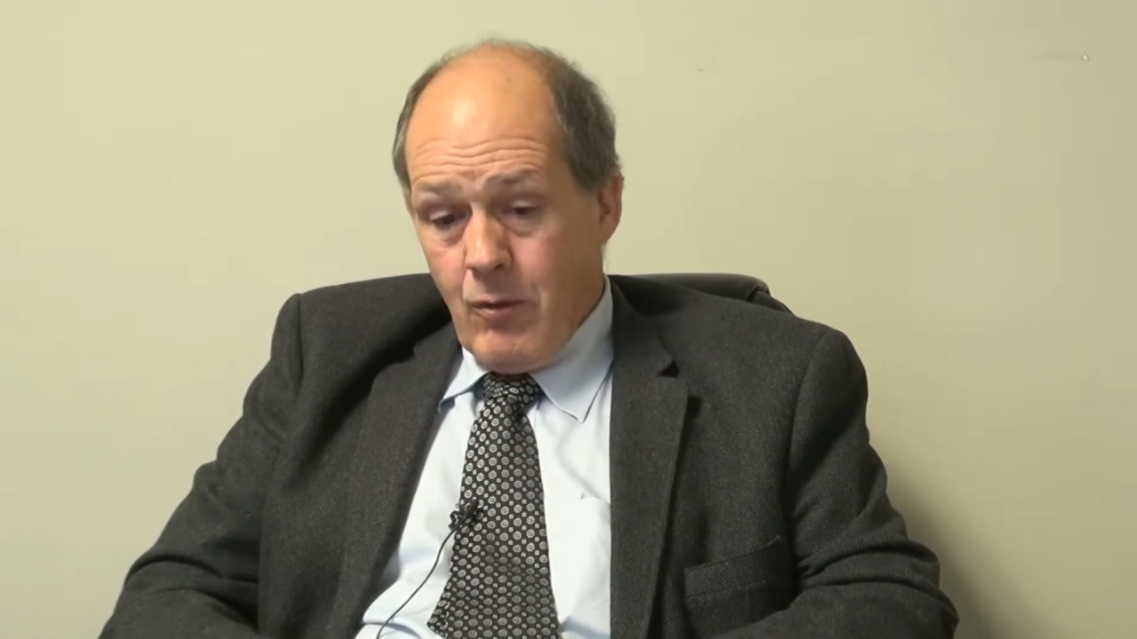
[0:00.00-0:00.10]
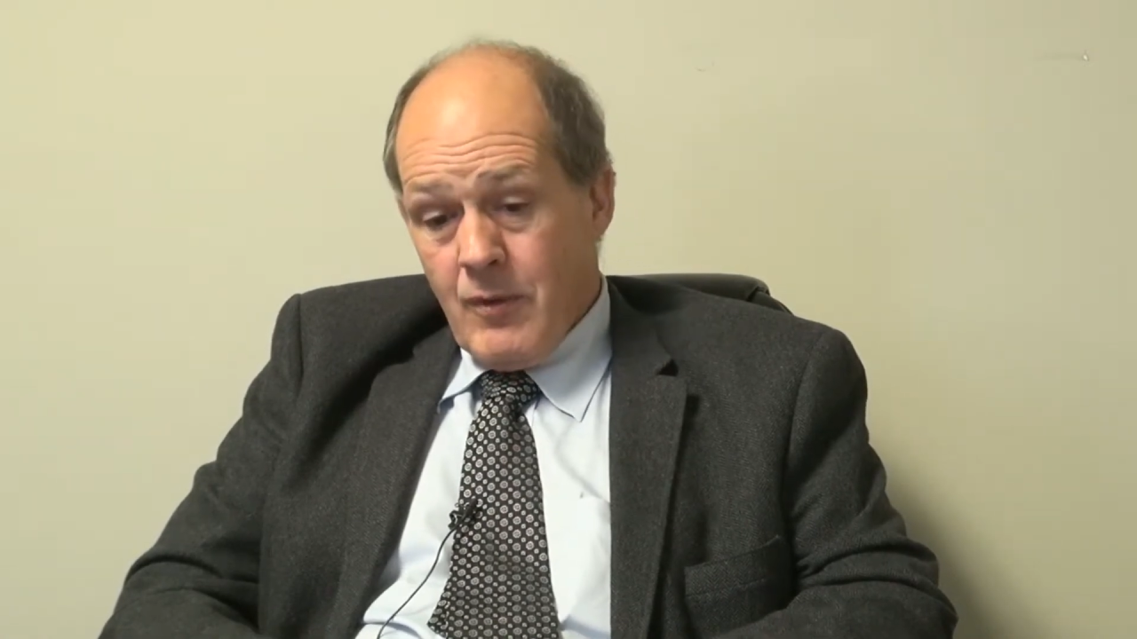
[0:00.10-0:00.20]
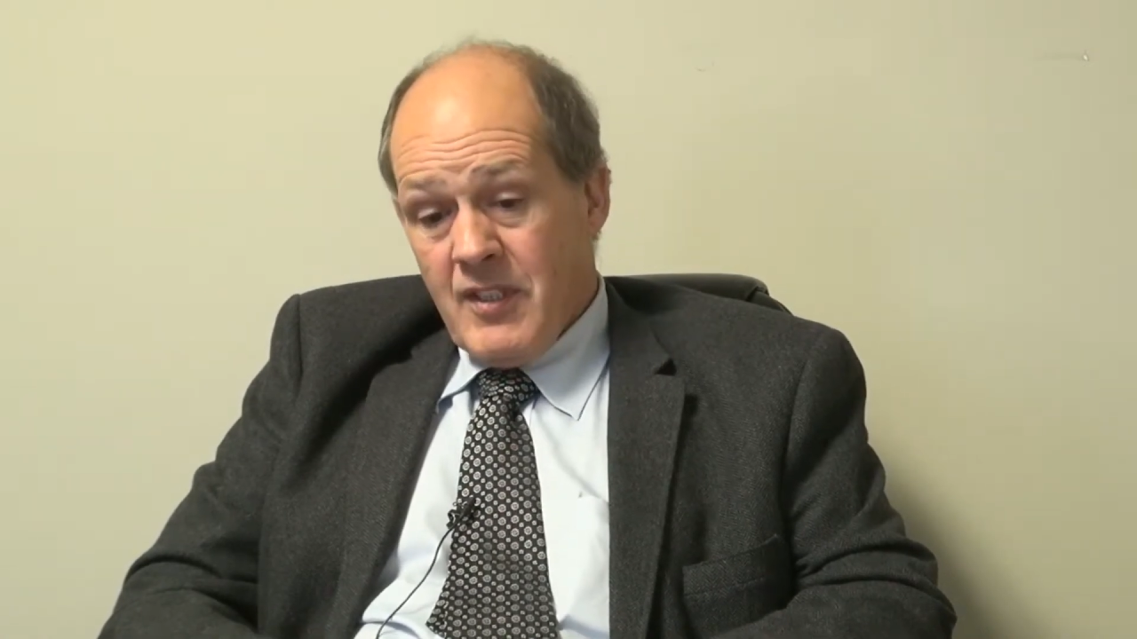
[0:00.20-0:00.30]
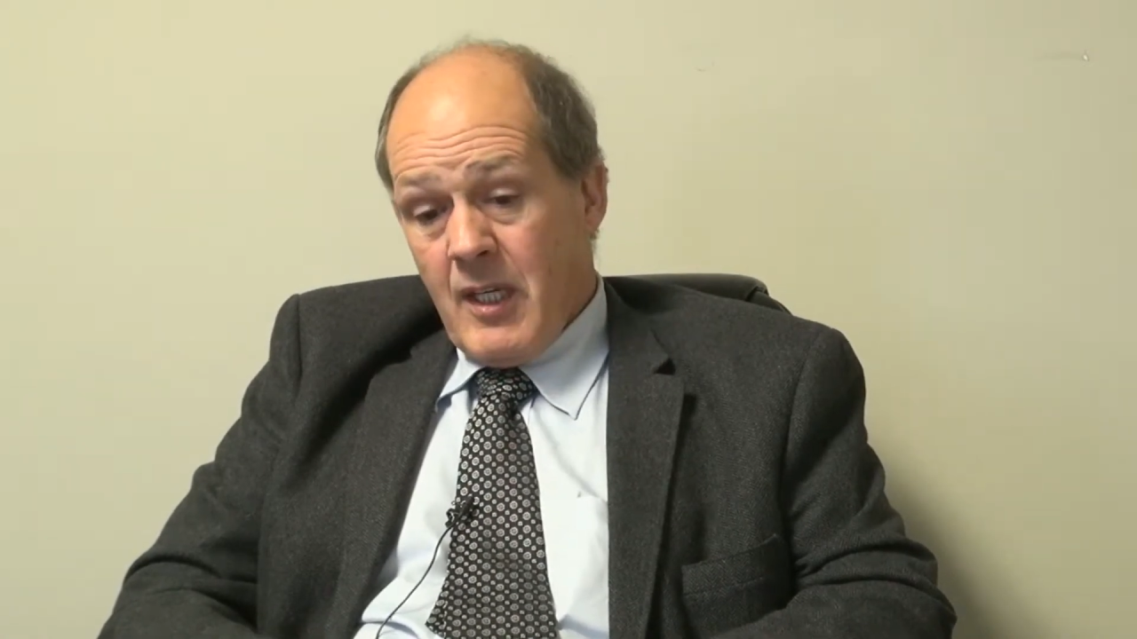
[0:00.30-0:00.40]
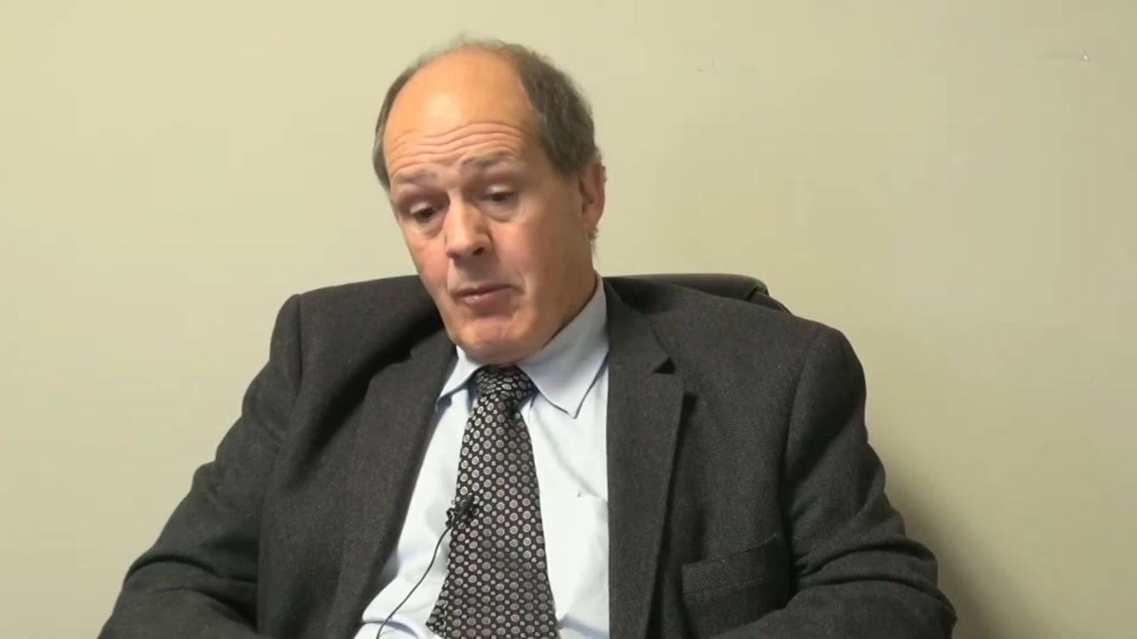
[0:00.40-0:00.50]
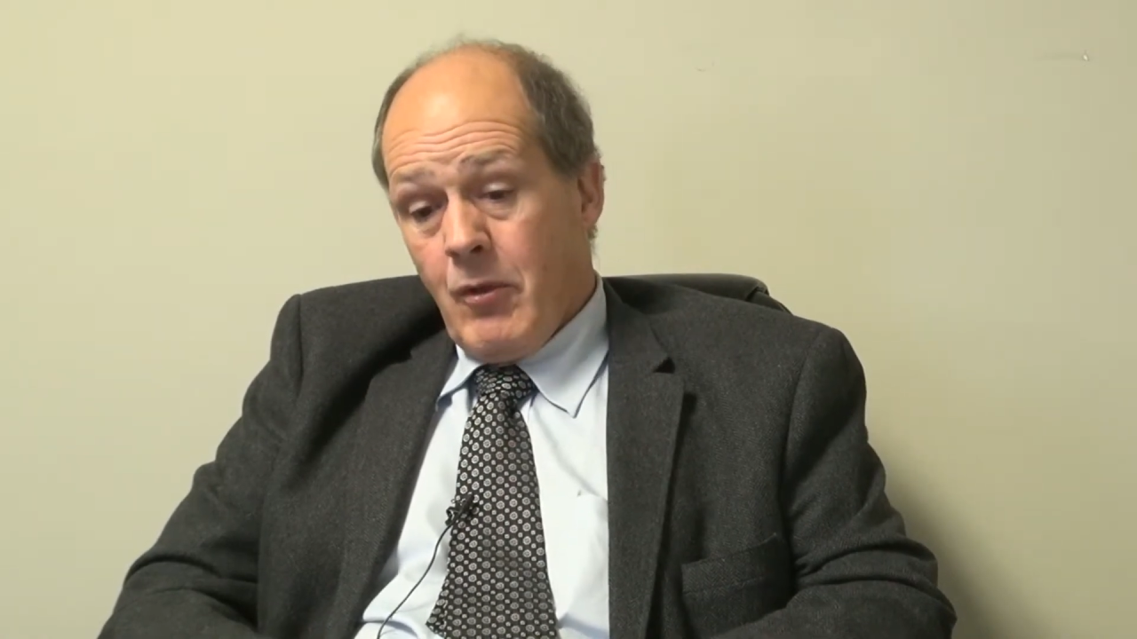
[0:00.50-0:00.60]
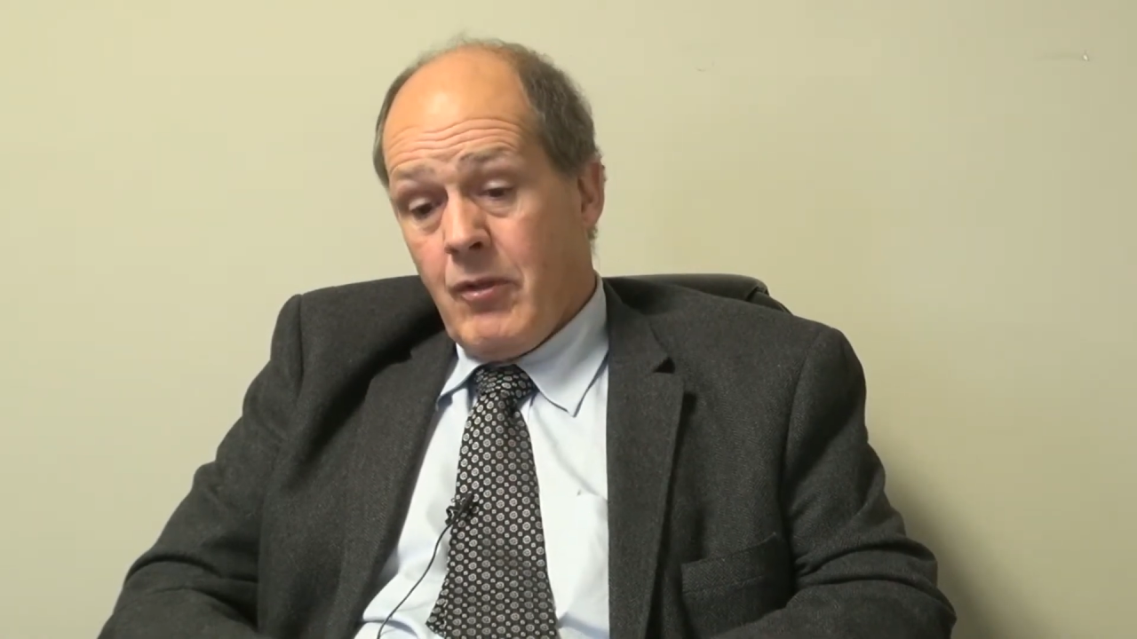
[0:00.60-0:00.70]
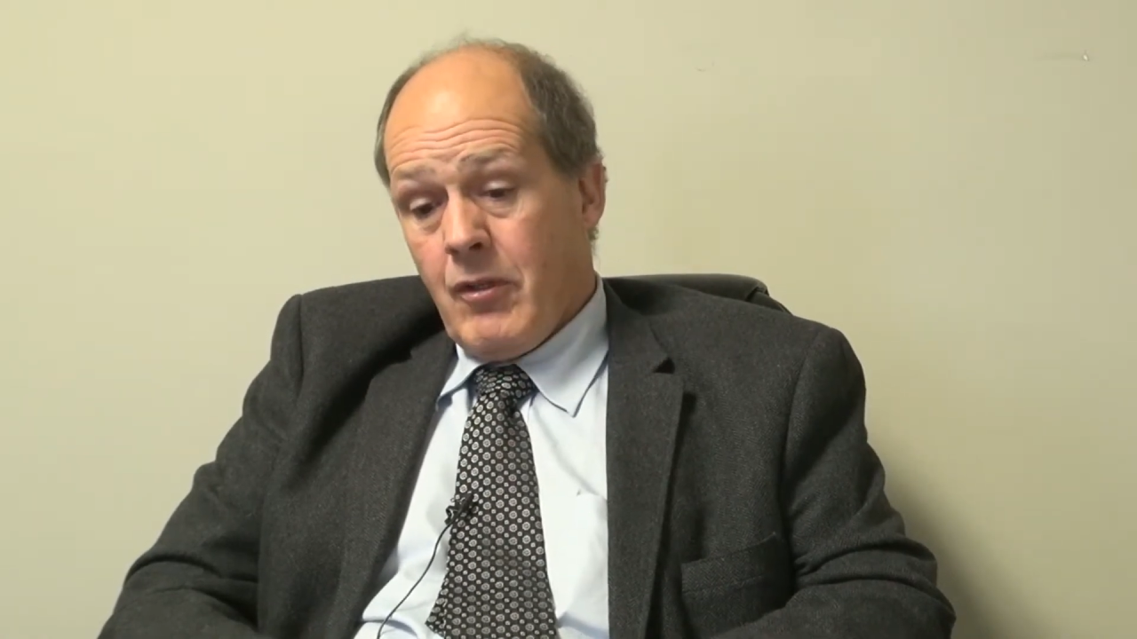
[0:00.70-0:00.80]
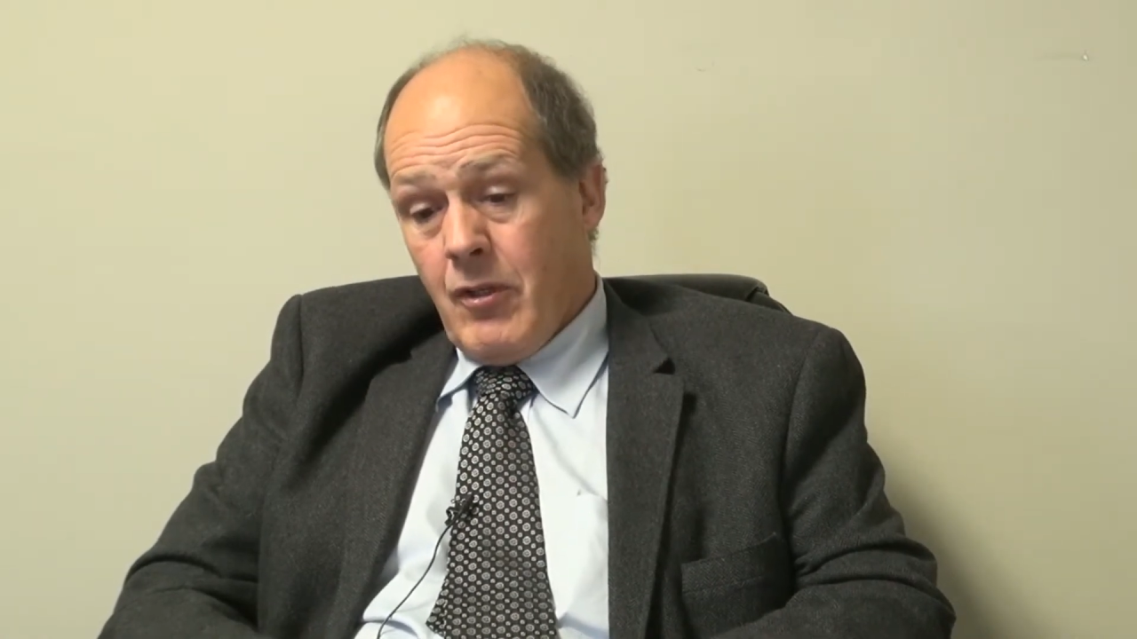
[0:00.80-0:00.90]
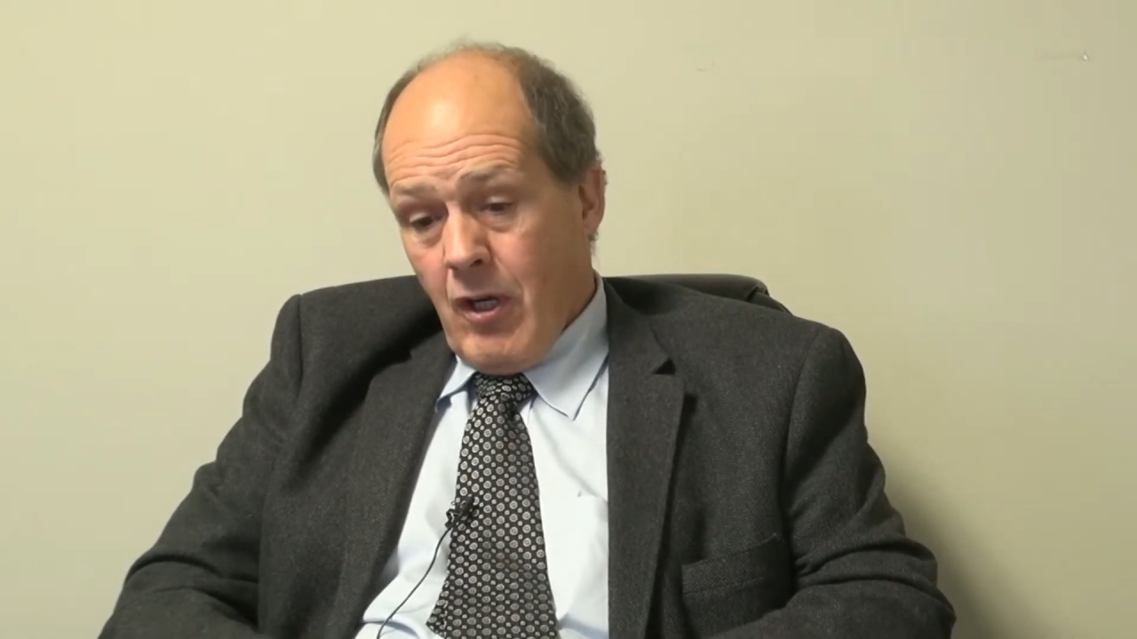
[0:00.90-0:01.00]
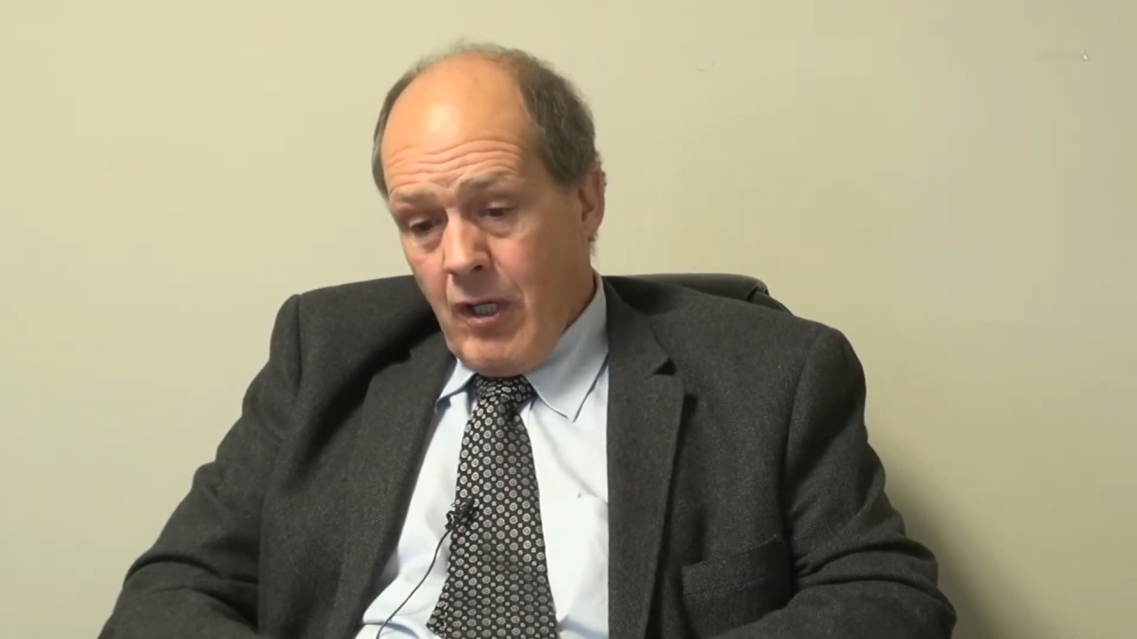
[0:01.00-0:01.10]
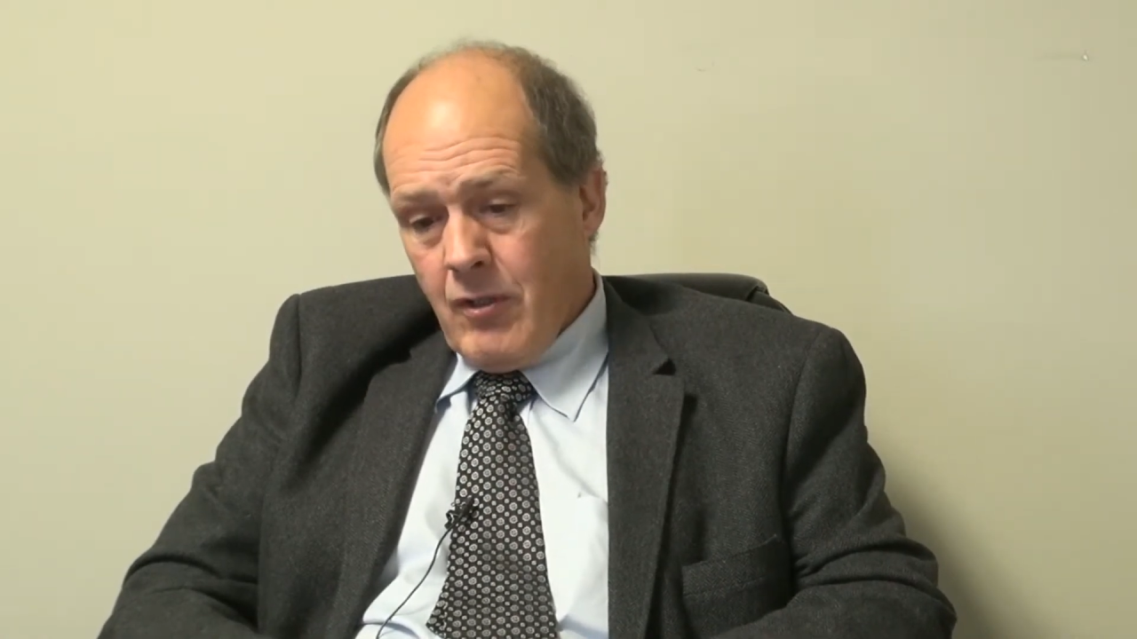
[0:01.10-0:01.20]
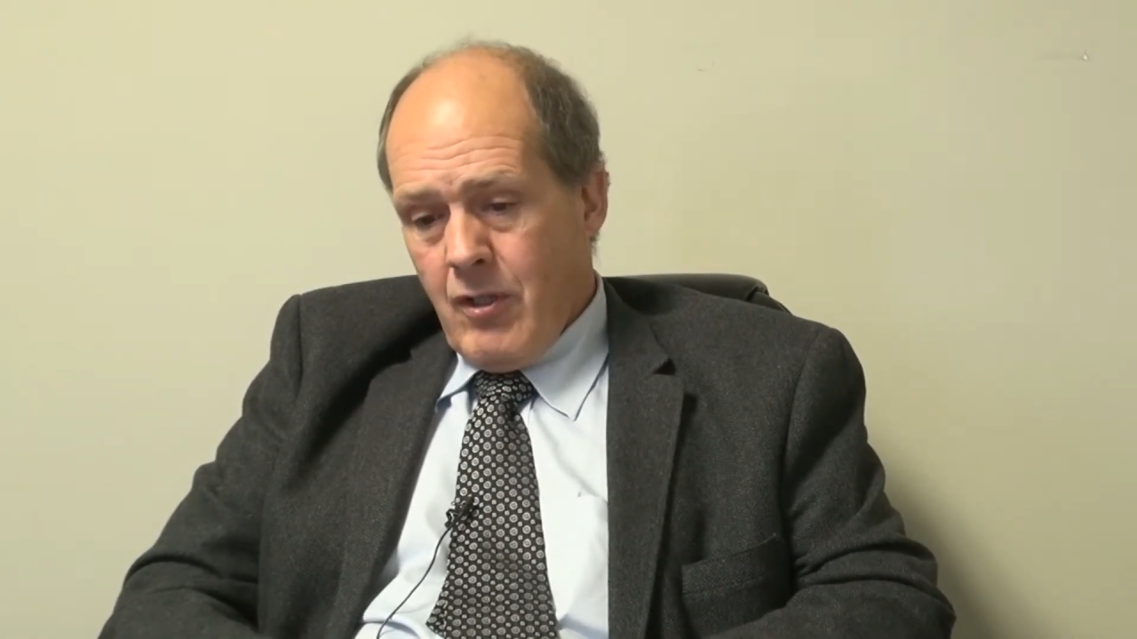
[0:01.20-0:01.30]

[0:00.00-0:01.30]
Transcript: who was able to talk